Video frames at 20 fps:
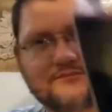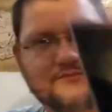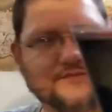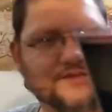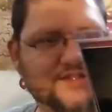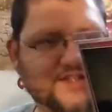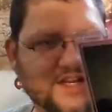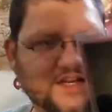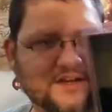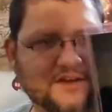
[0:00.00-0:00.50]

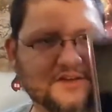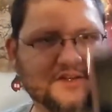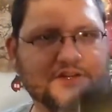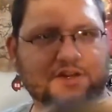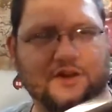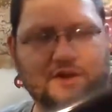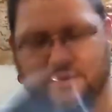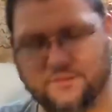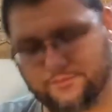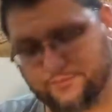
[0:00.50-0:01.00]

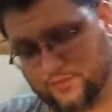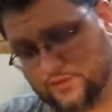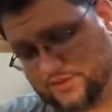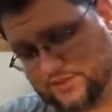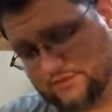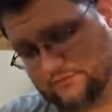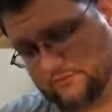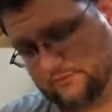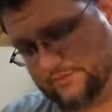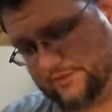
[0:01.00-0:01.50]
signature,
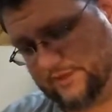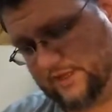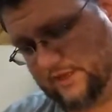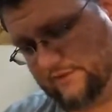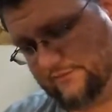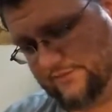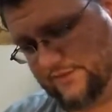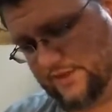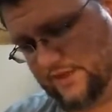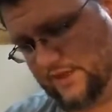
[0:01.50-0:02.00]
presumably
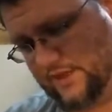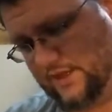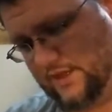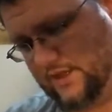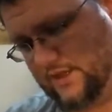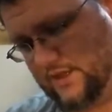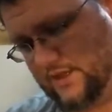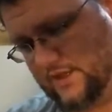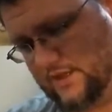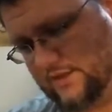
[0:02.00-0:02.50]
of
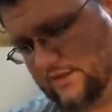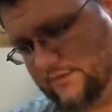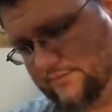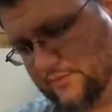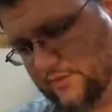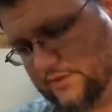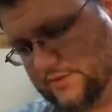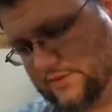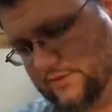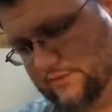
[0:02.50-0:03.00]
the
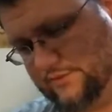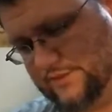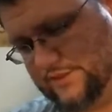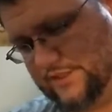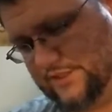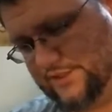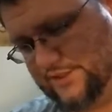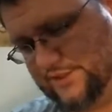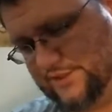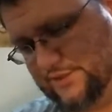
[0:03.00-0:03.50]
person who was
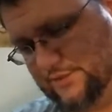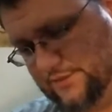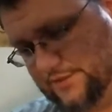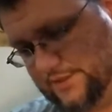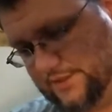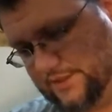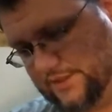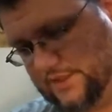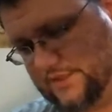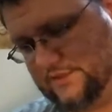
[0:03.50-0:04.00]
in the
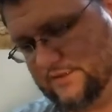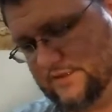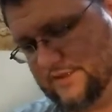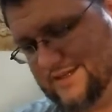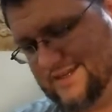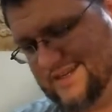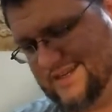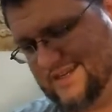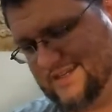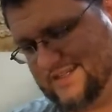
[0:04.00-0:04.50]
suit.
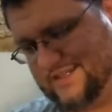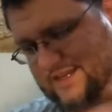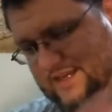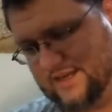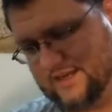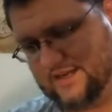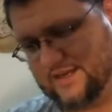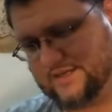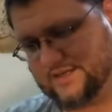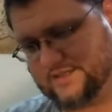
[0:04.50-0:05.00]
It didn't
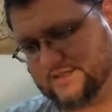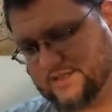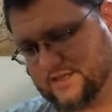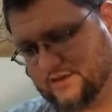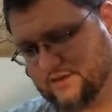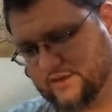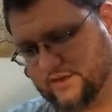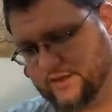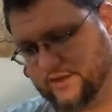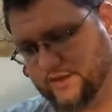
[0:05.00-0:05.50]
say
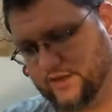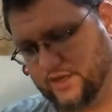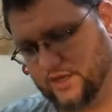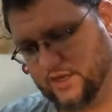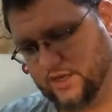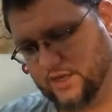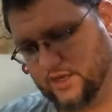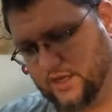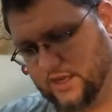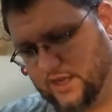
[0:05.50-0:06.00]
necessarily
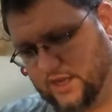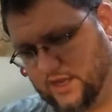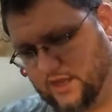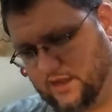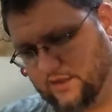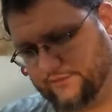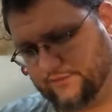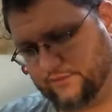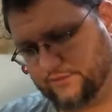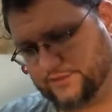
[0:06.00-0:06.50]

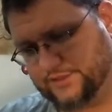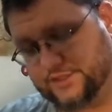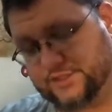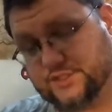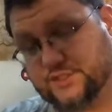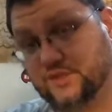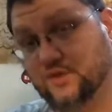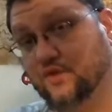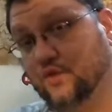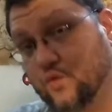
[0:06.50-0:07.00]
if it was a
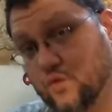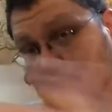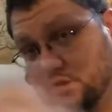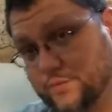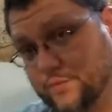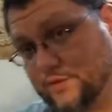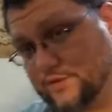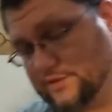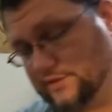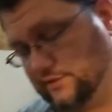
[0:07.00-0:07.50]
suit or
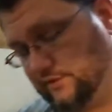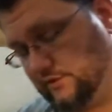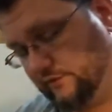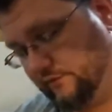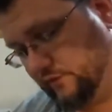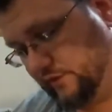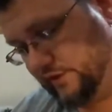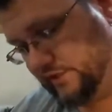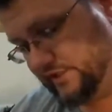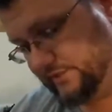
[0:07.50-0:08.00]
the person doing a
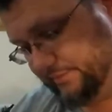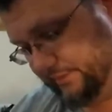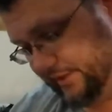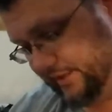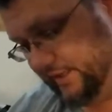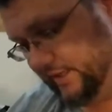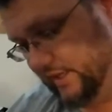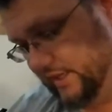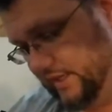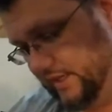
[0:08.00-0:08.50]
voice,
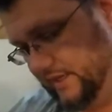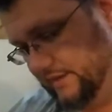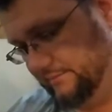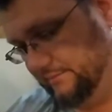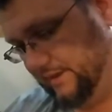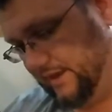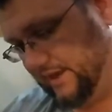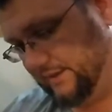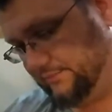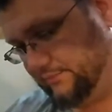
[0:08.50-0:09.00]
but
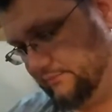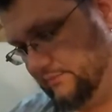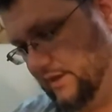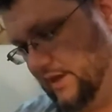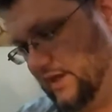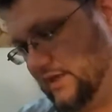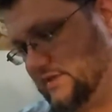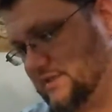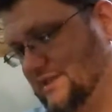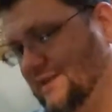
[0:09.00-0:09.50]
my
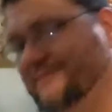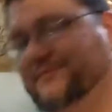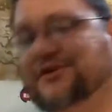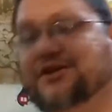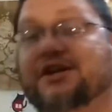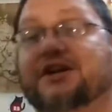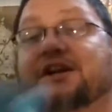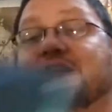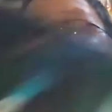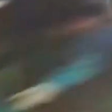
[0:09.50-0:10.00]

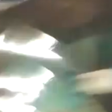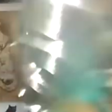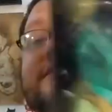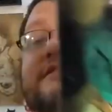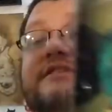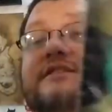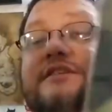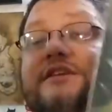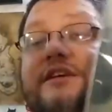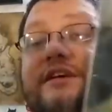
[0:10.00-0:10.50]
assumption
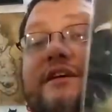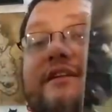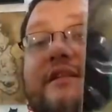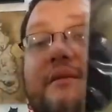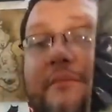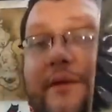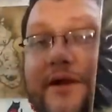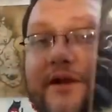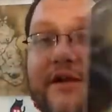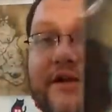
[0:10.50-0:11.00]
is
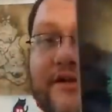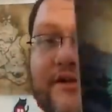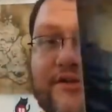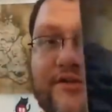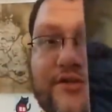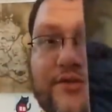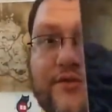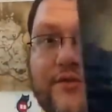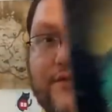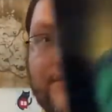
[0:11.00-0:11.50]
the man in the
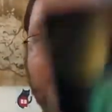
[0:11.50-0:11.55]
suit.